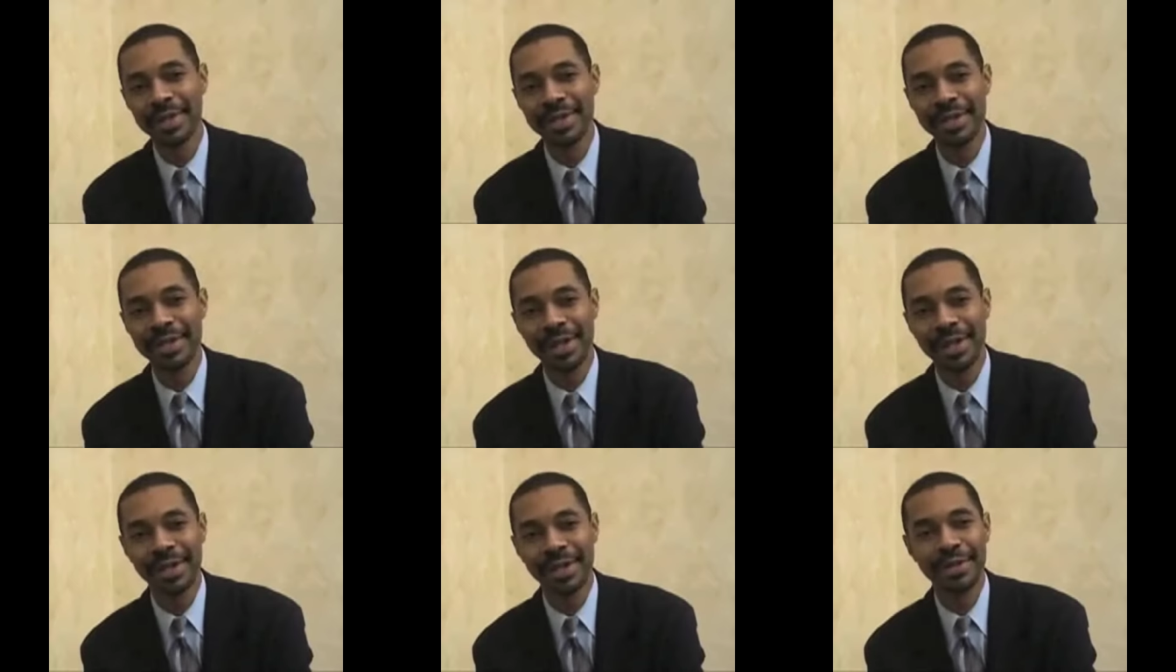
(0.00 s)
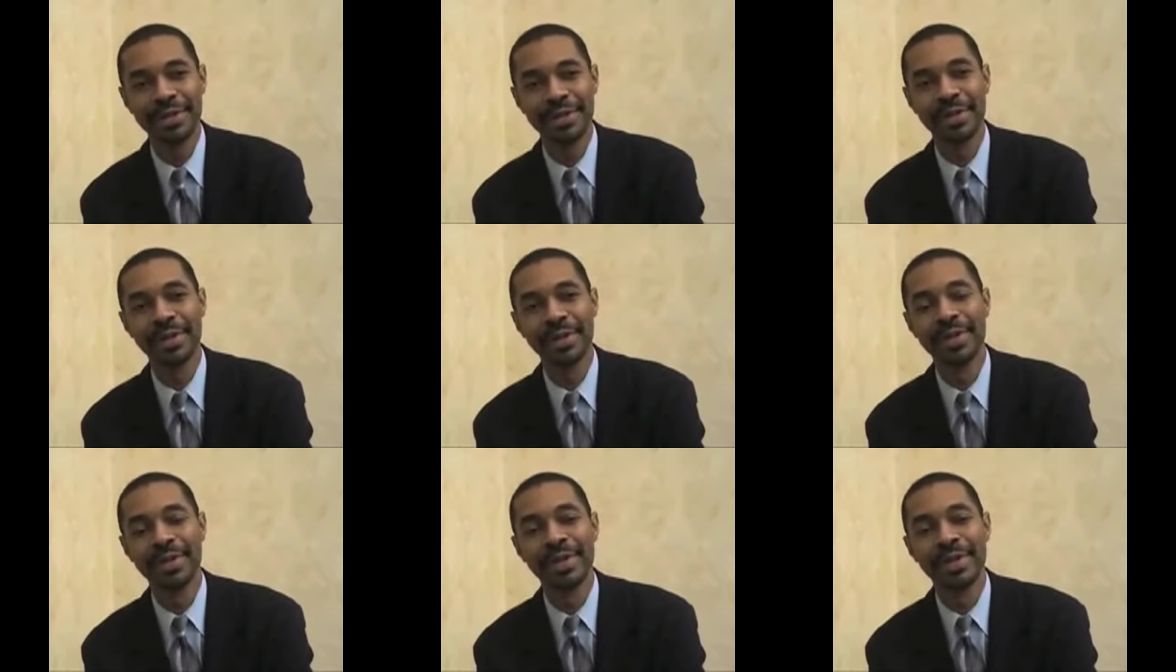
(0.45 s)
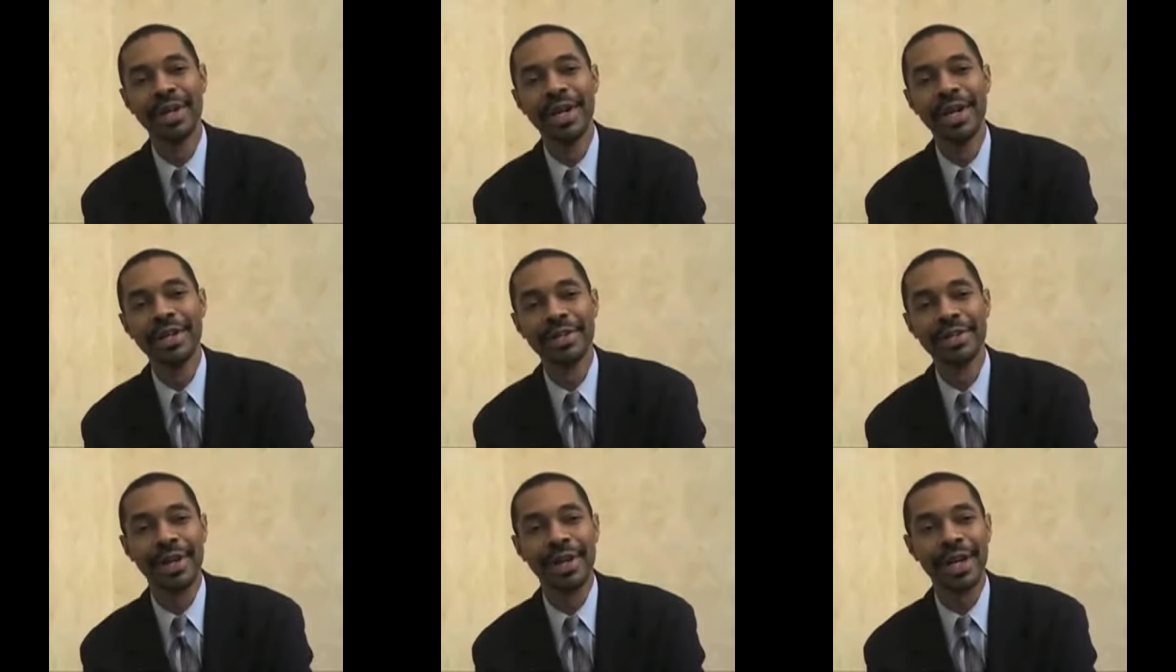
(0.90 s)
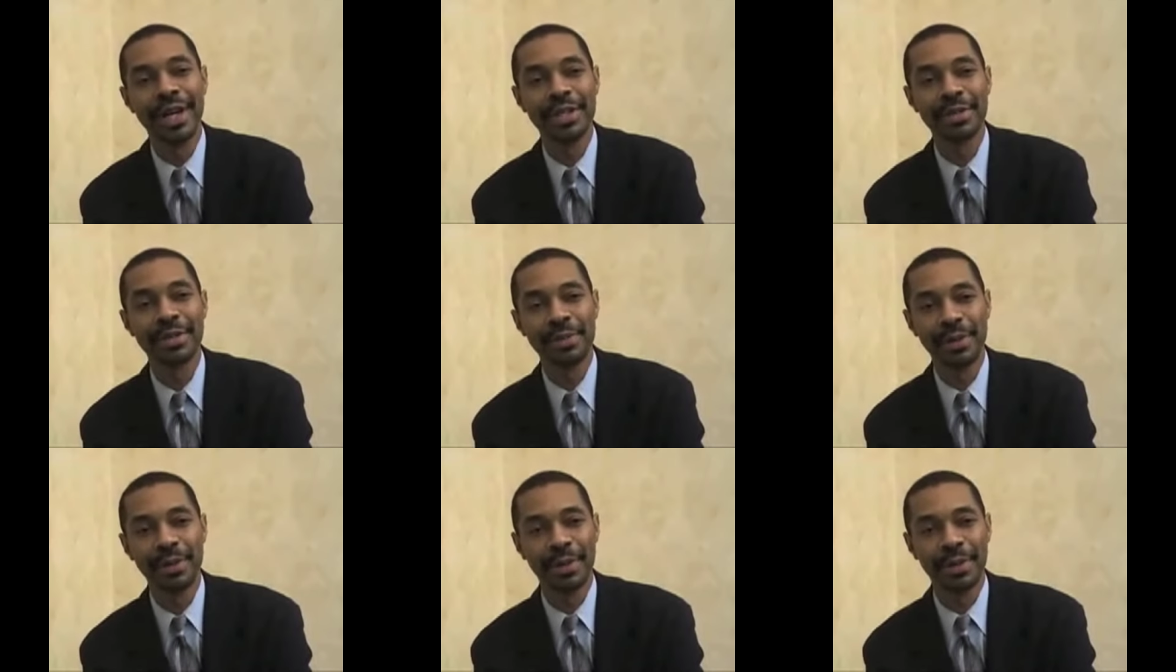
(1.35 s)
tell the student to
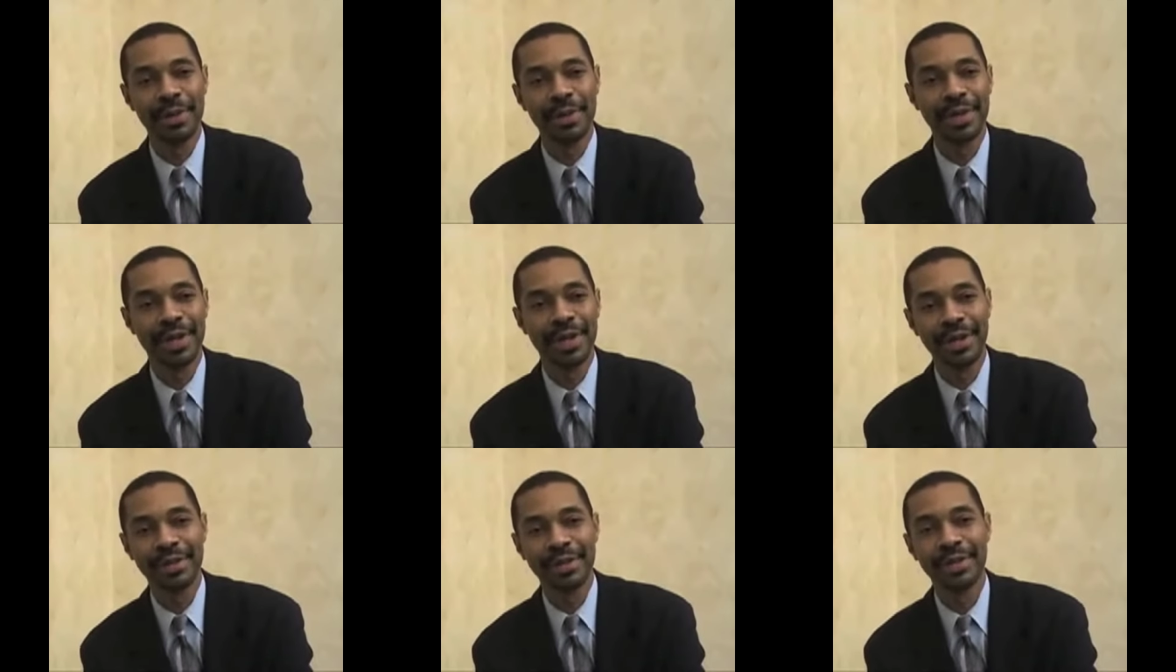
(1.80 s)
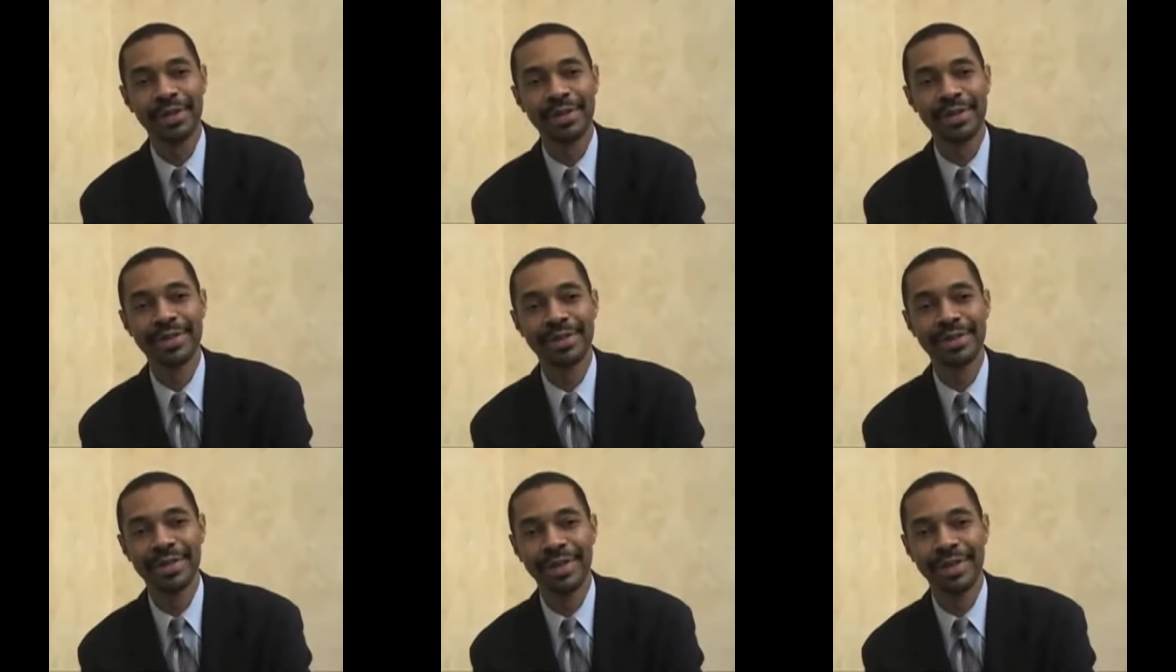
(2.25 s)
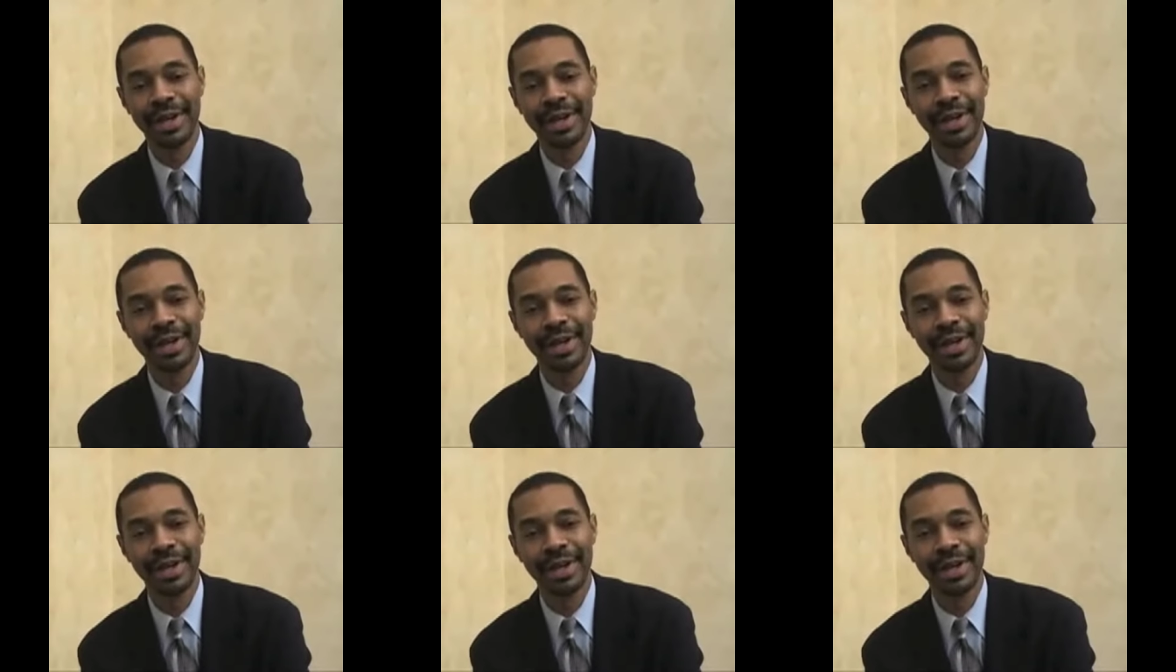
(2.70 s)
explore their interests